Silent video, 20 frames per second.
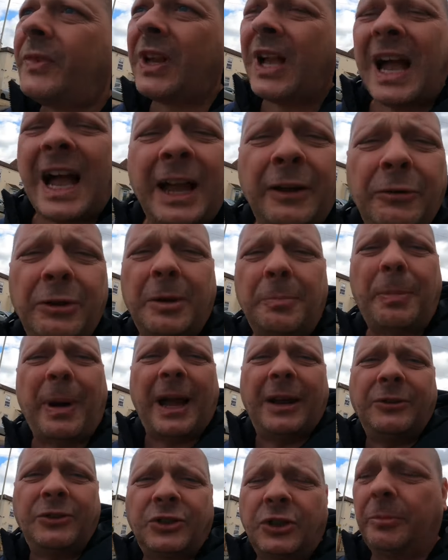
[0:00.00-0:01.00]
out and
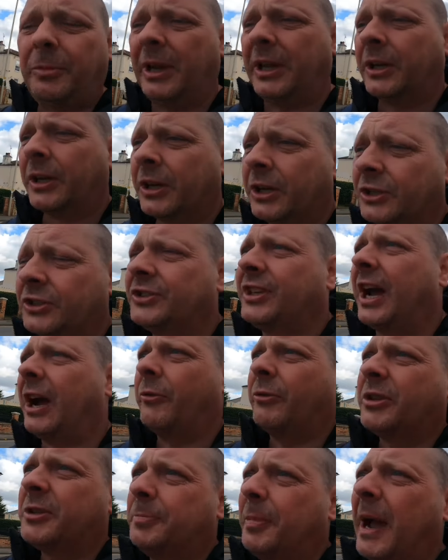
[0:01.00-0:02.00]
about, do you know what I mean? Just out
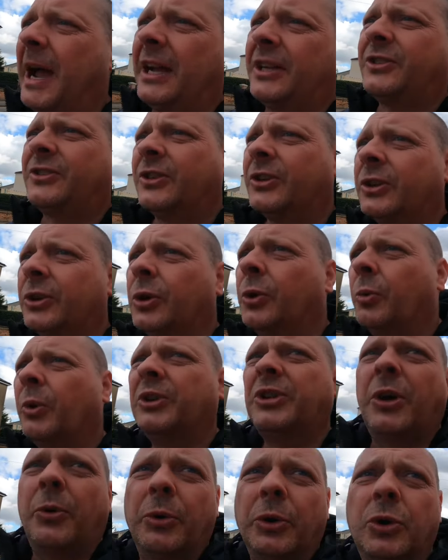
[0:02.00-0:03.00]
of respect,
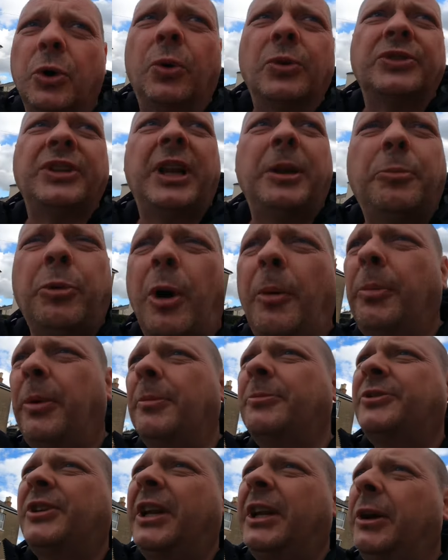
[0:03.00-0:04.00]
we don't want to cause any
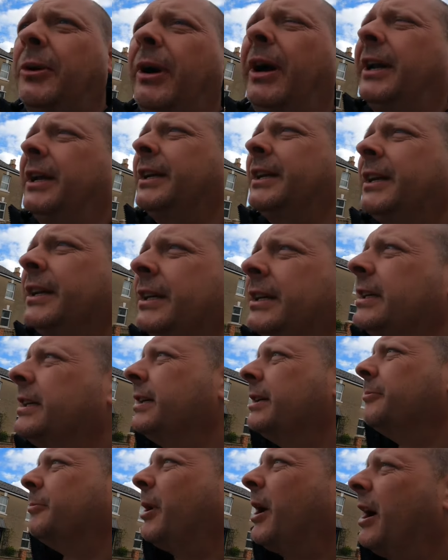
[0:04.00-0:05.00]
problems anyway.
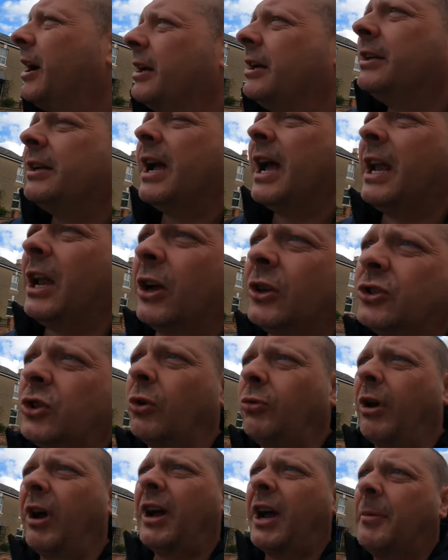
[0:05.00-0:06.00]
But it looks
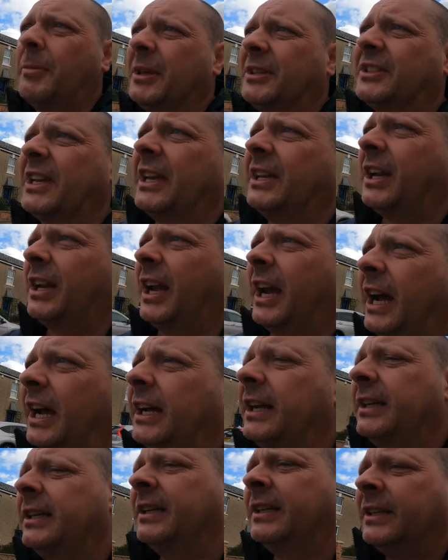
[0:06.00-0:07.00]
all right at this end, doesn't
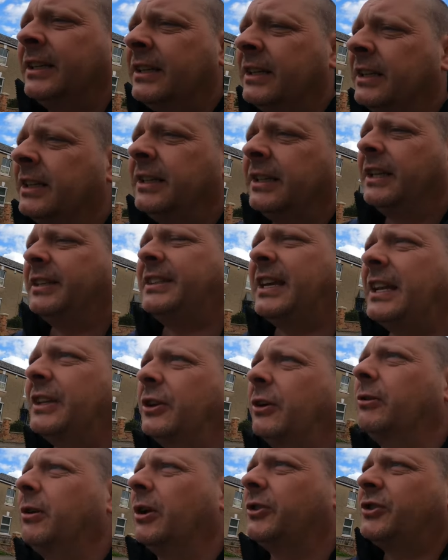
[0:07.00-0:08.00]
it? This end
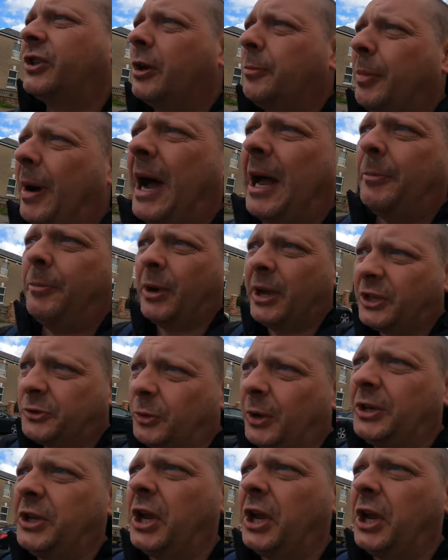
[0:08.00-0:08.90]
doesn't look too bad, but it's when